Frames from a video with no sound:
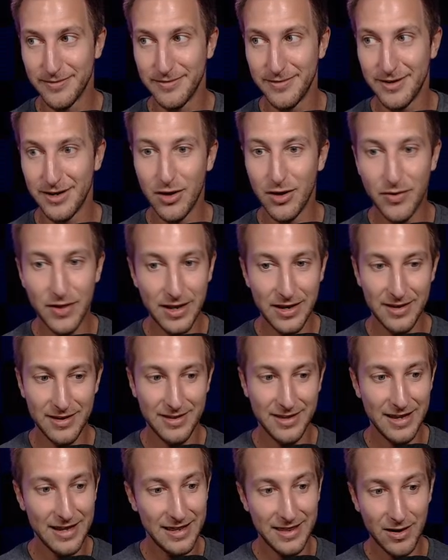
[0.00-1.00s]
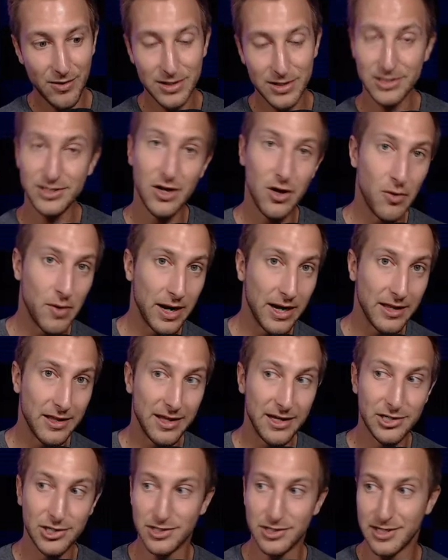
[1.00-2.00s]
You know, then there is no
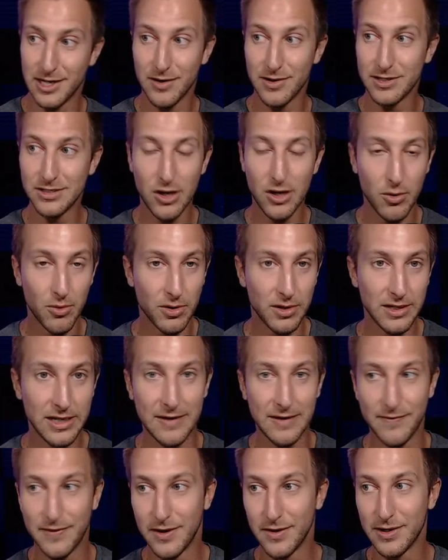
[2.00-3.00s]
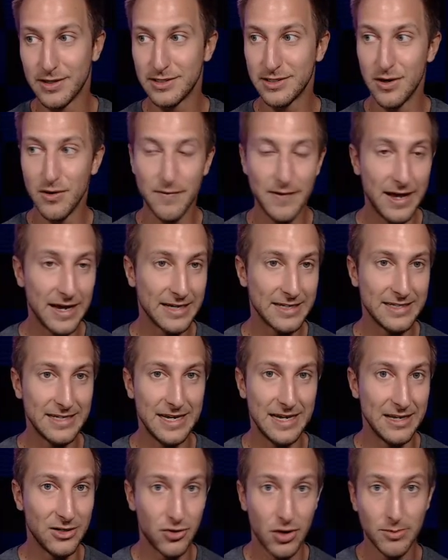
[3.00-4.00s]
regulations. There is no relief. There is no
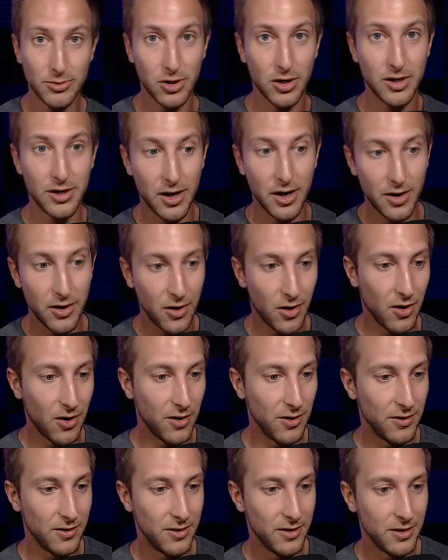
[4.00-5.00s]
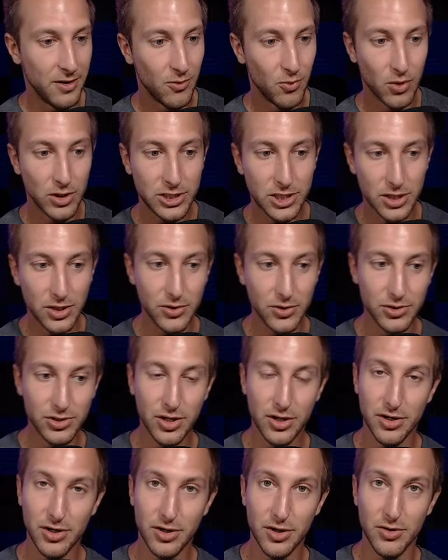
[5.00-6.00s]
vaccine. Trump's already done it all. What's the news
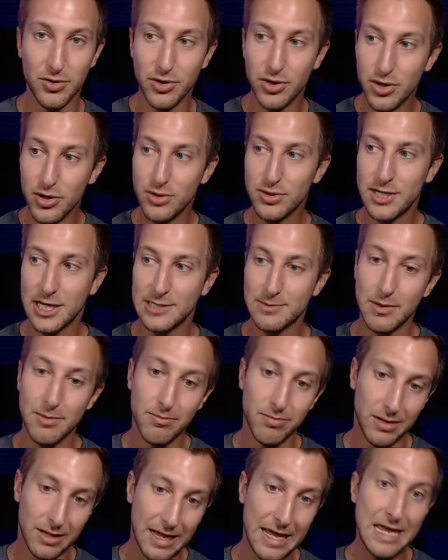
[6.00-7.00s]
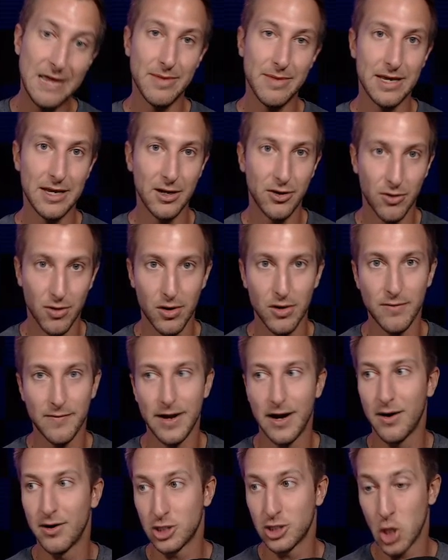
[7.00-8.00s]
going to do? The news has been blaming
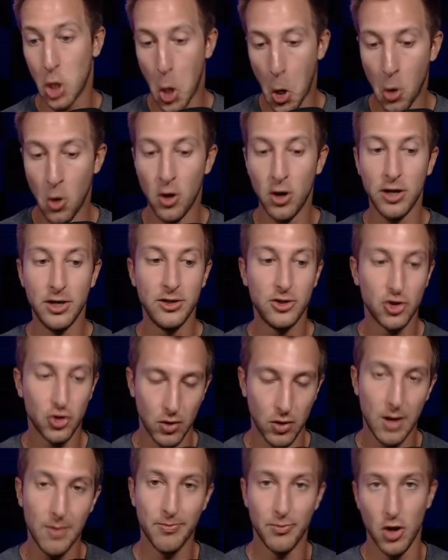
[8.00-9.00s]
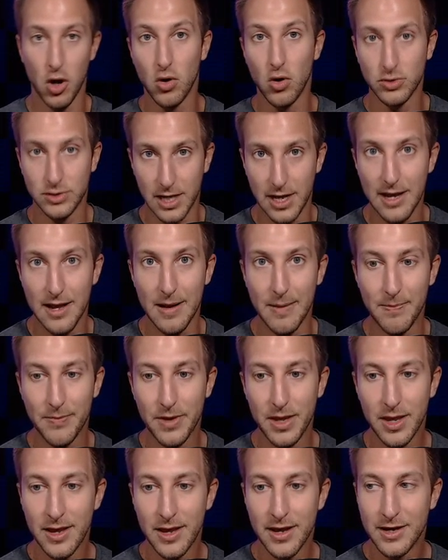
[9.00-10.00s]
coronavirus on Trump the whole time.
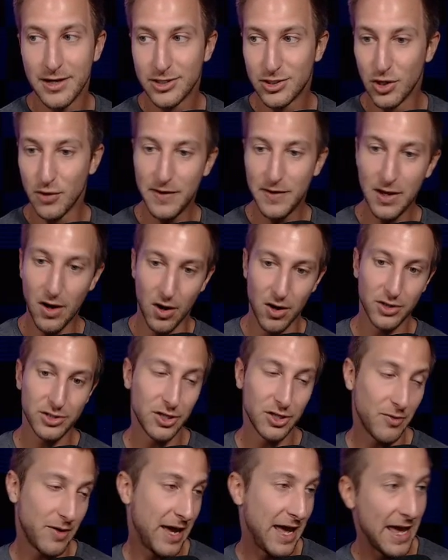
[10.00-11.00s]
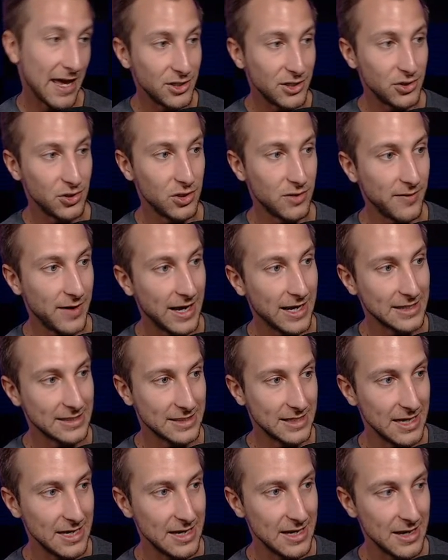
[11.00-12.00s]
So if he also hands you the
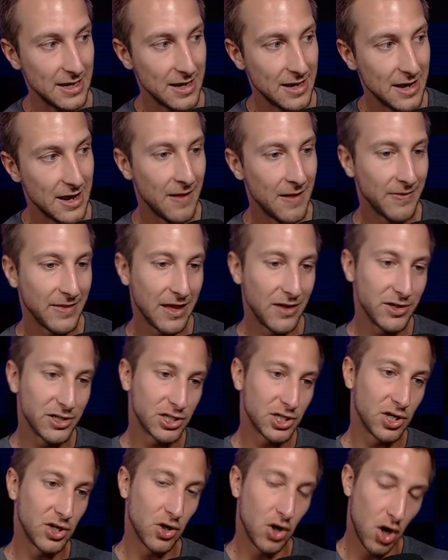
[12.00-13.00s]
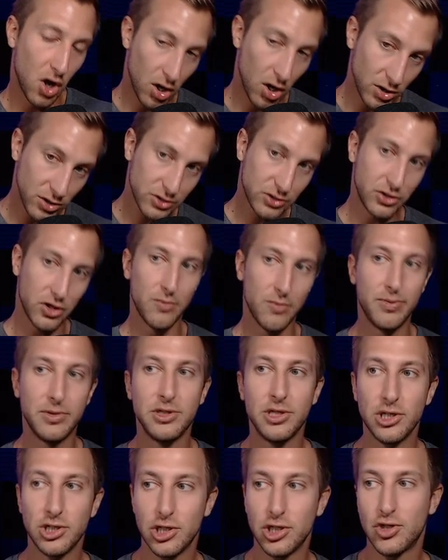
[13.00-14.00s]
vaccine, now this could also
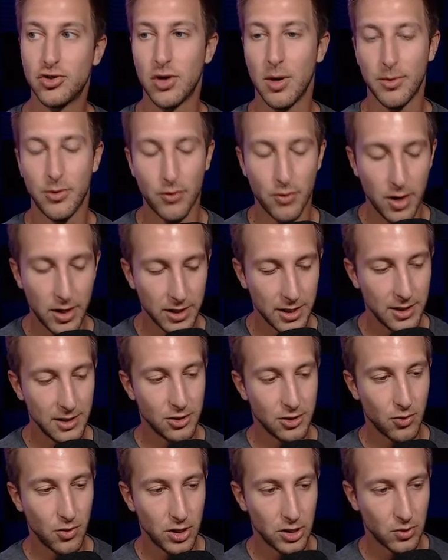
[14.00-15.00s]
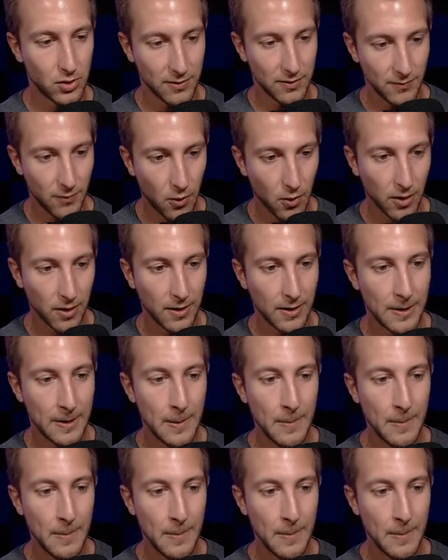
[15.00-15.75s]
position Trump to run again in 2024.